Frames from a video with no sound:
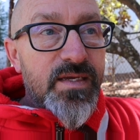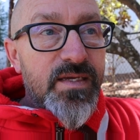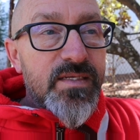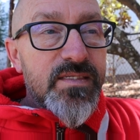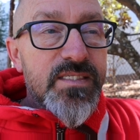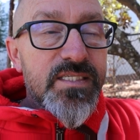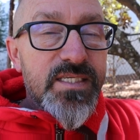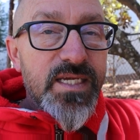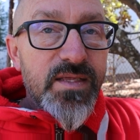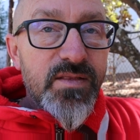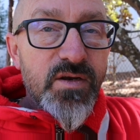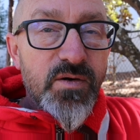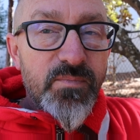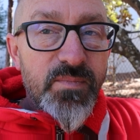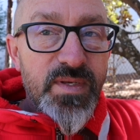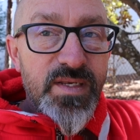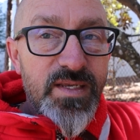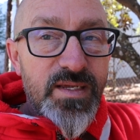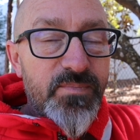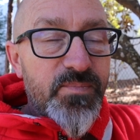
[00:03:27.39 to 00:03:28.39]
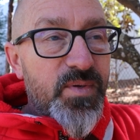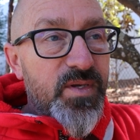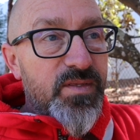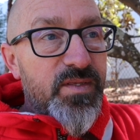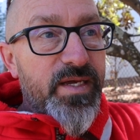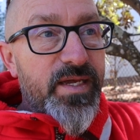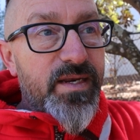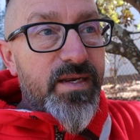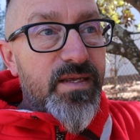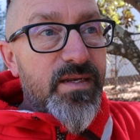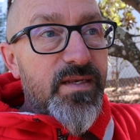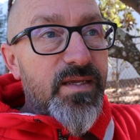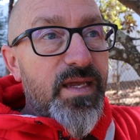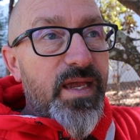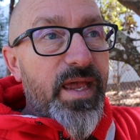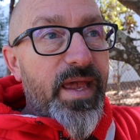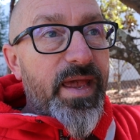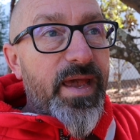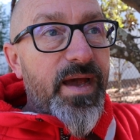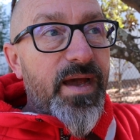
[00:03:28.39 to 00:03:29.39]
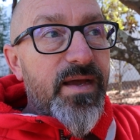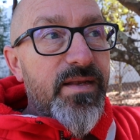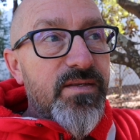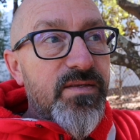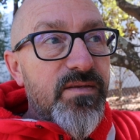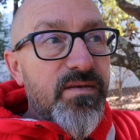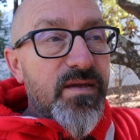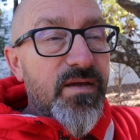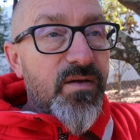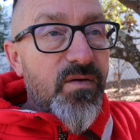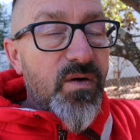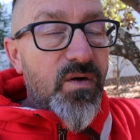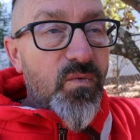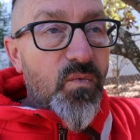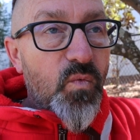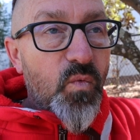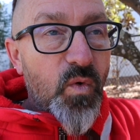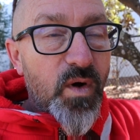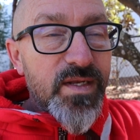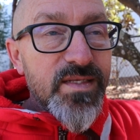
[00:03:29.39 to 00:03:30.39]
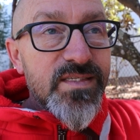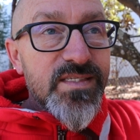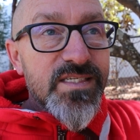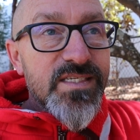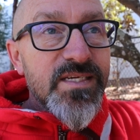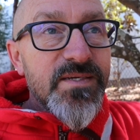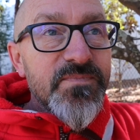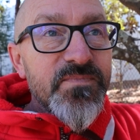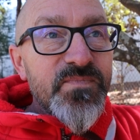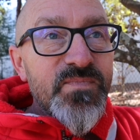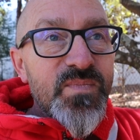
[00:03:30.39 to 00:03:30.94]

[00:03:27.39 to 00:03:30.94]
Instead, they're manipulated. And once